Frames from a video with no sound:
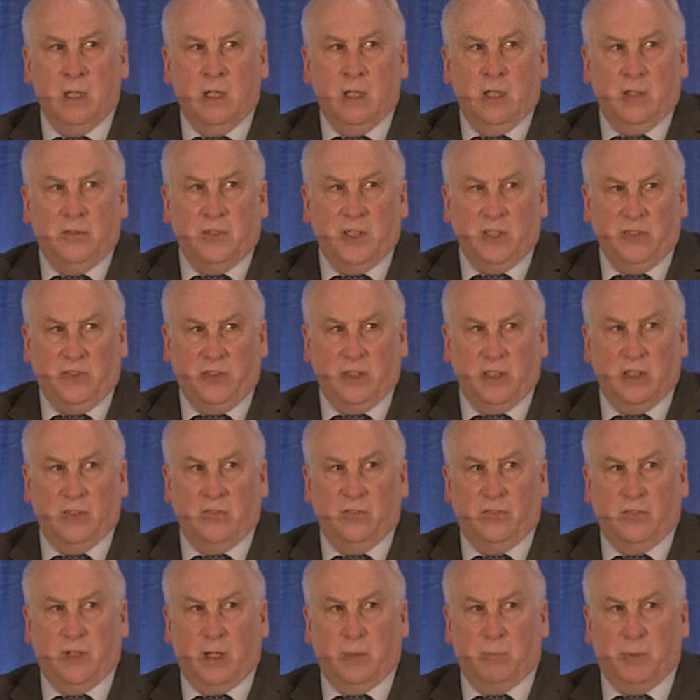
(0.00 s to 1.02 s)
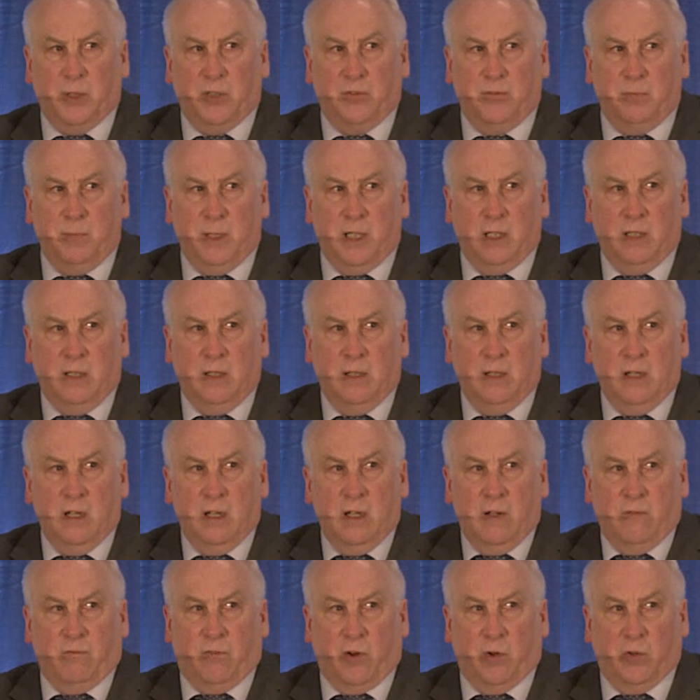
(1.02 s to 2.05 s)
This is abysmal.
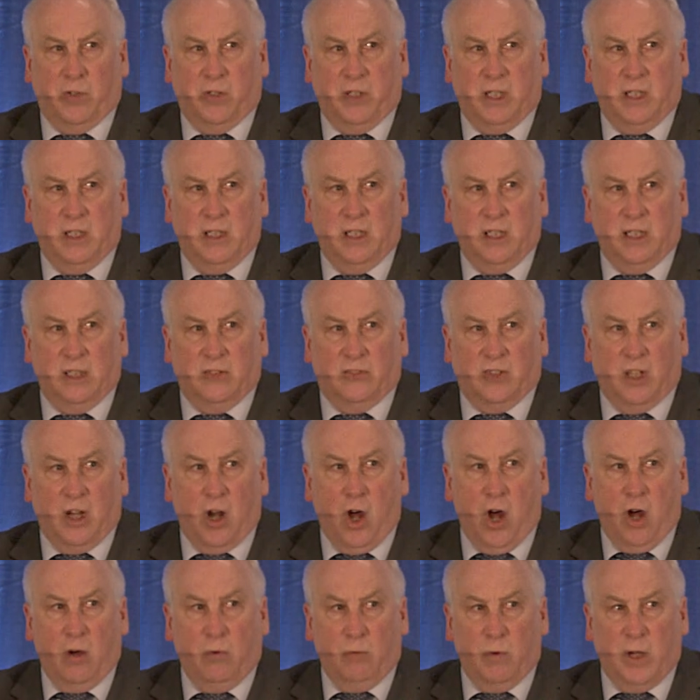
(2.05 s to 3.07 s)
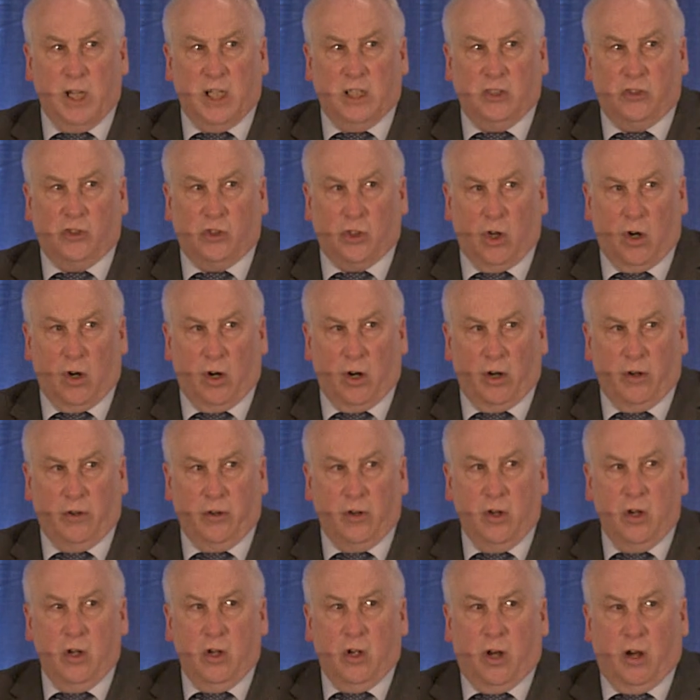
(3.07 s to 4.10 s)
Funding is a long way short
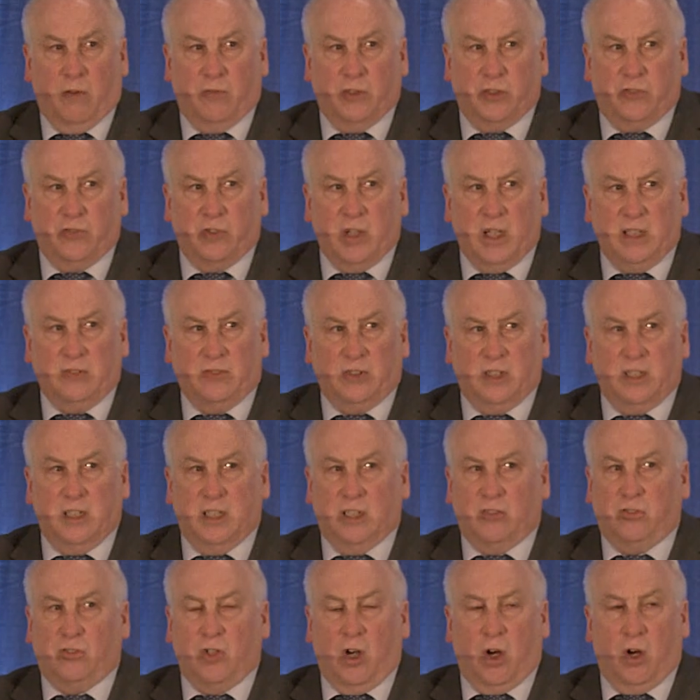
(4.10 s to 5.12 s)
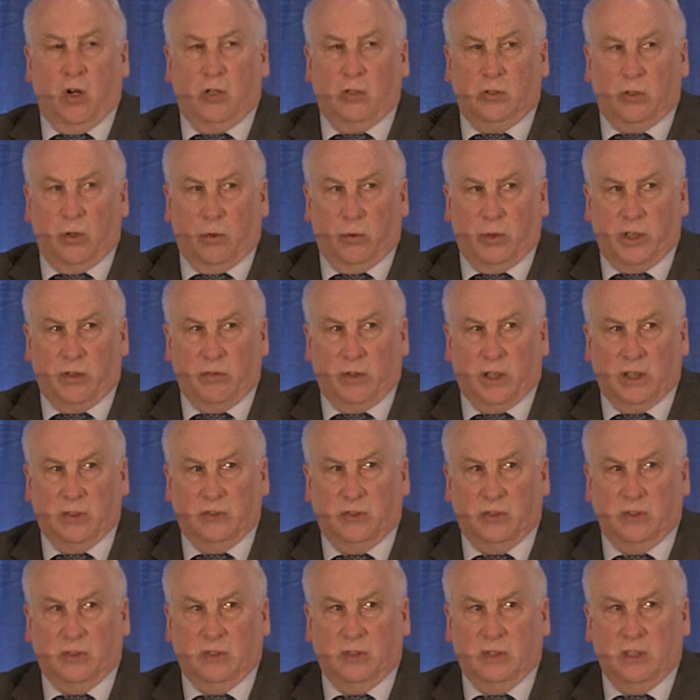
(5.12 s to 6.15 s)
of addressing this ongoing
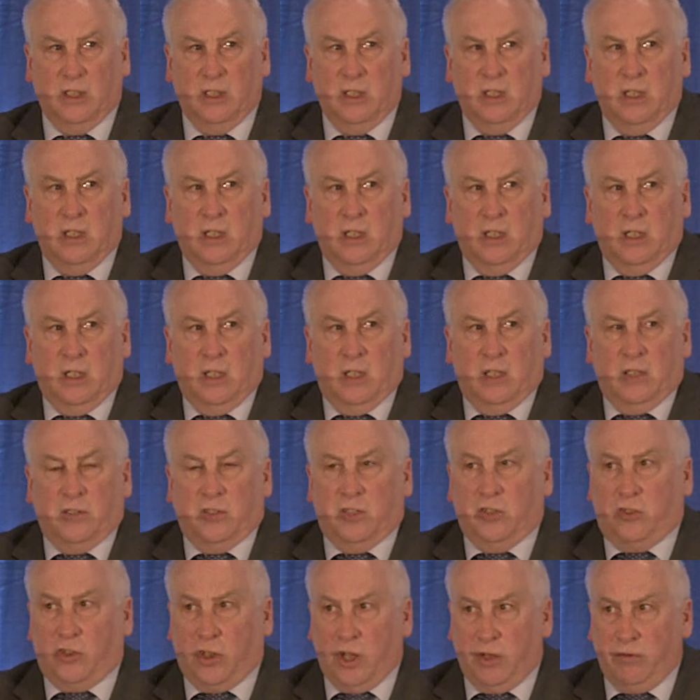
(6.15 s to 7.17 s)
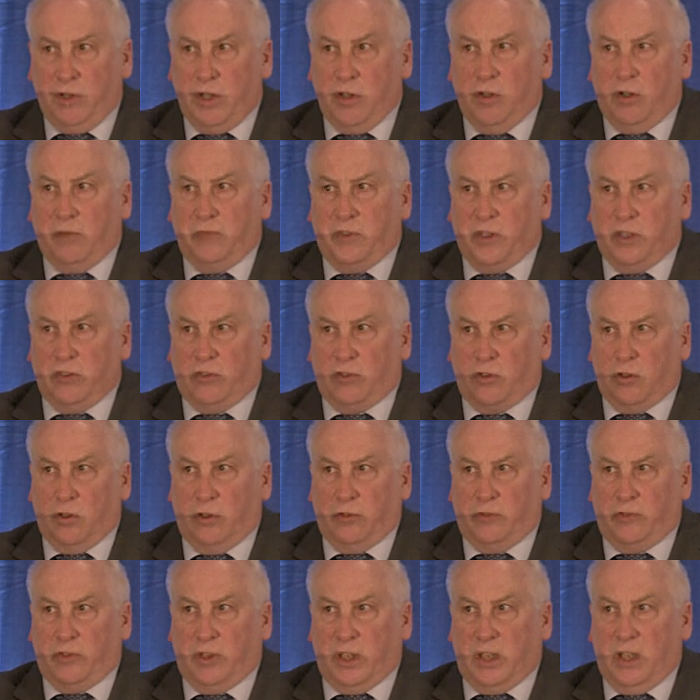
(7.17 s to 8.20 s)
crisis. The children of this
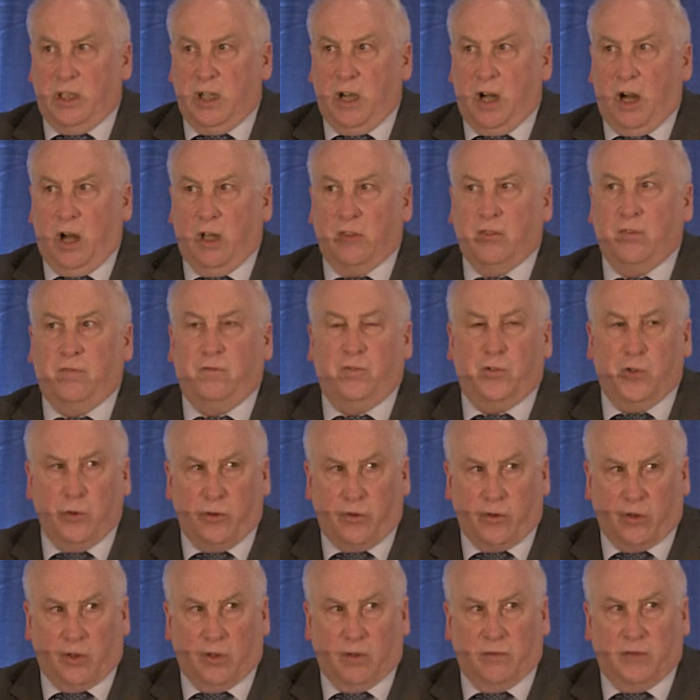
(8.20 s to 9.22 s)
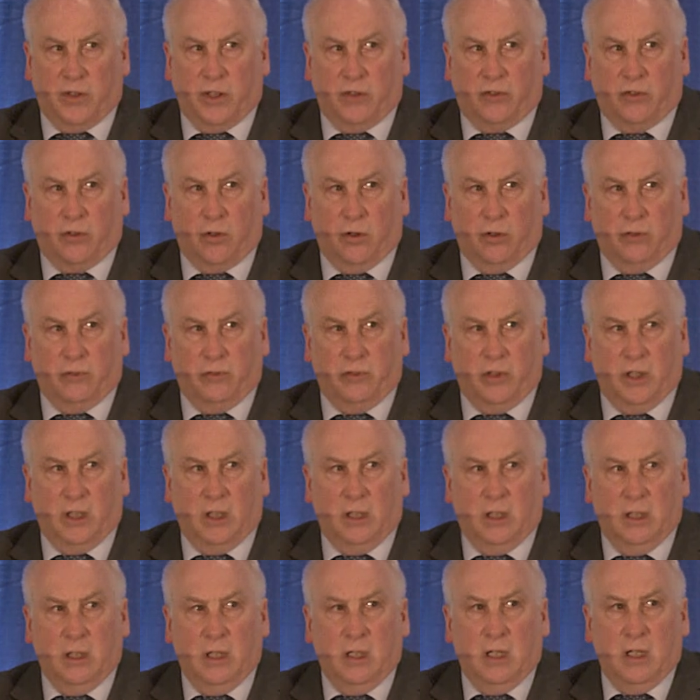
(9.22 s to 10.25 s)
country are the future of this country,
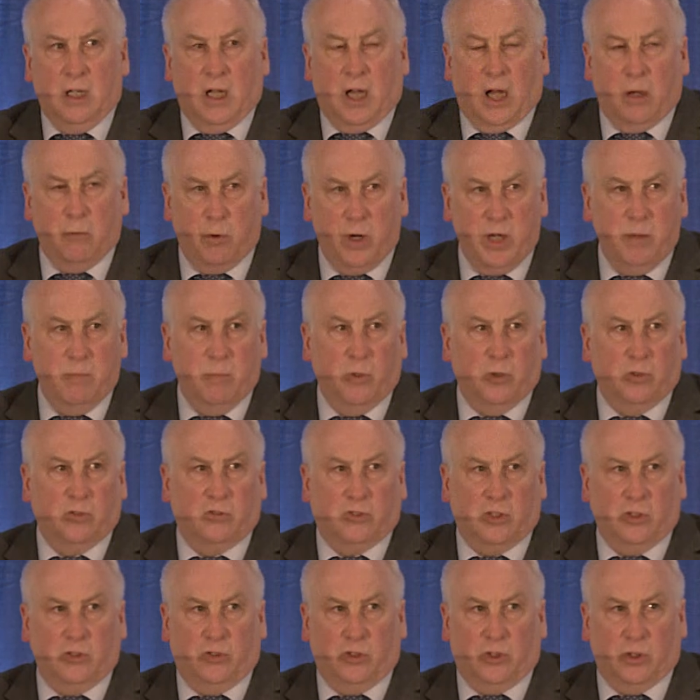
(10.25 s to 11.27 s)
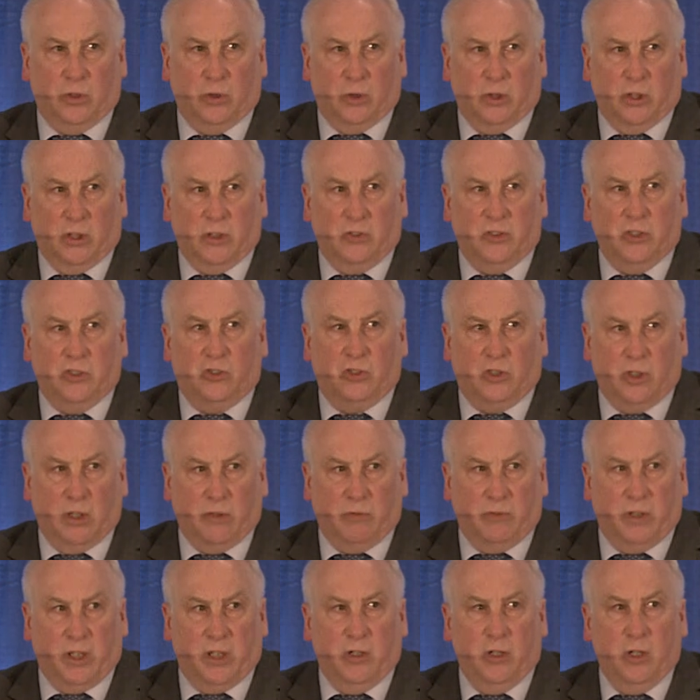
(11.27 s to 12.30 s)
and we must ensure the
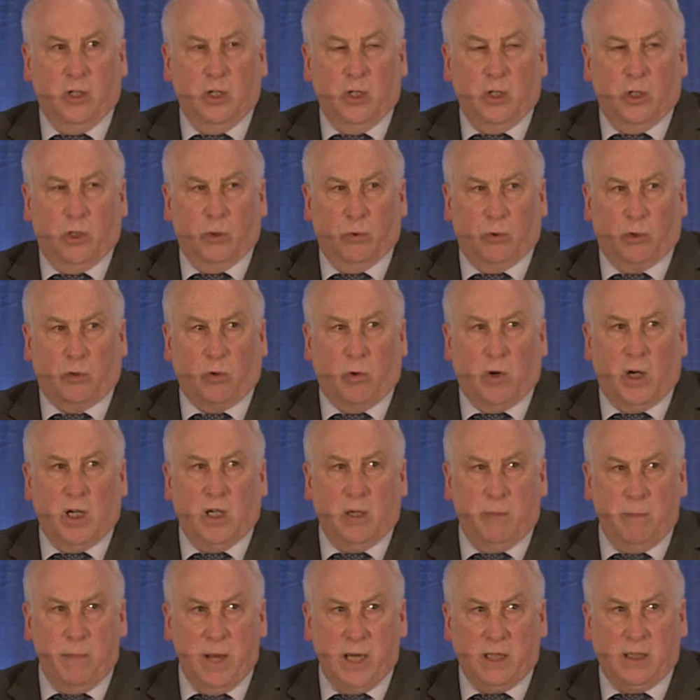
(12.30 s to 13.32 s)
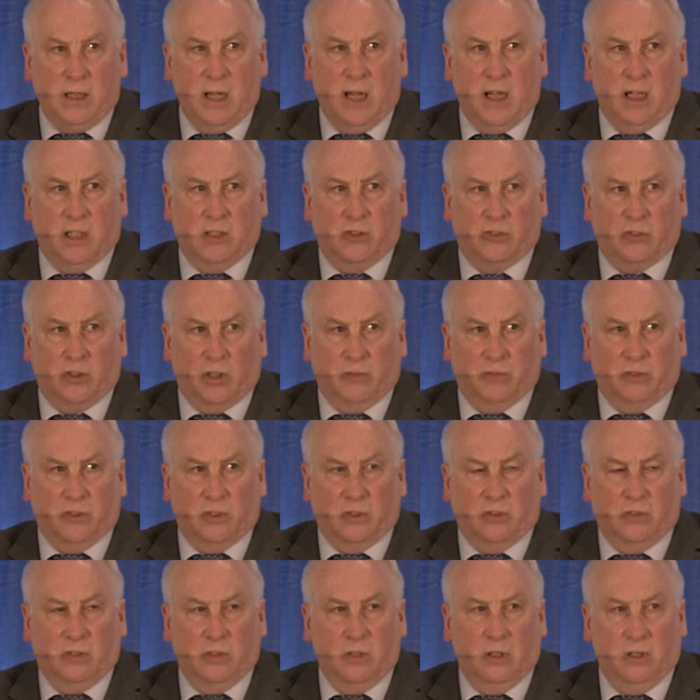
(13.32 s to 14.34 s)
children who require mental health
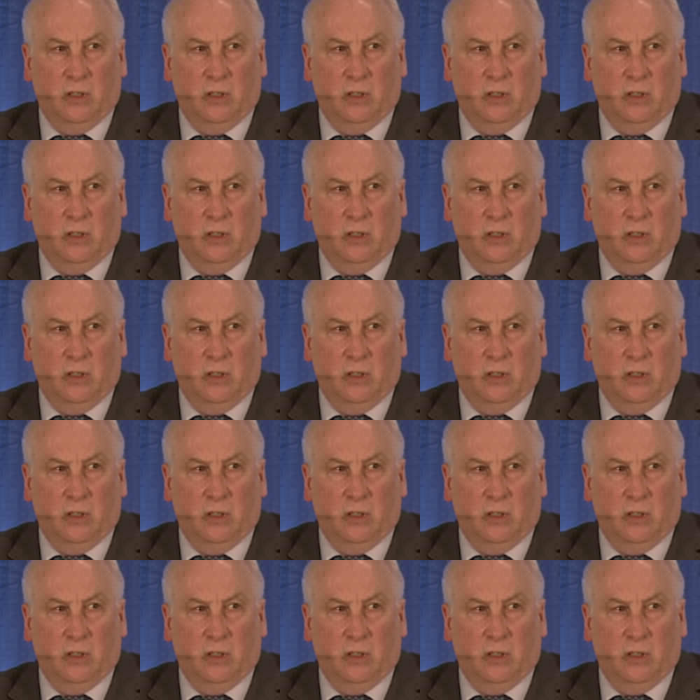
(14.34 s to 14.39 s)
services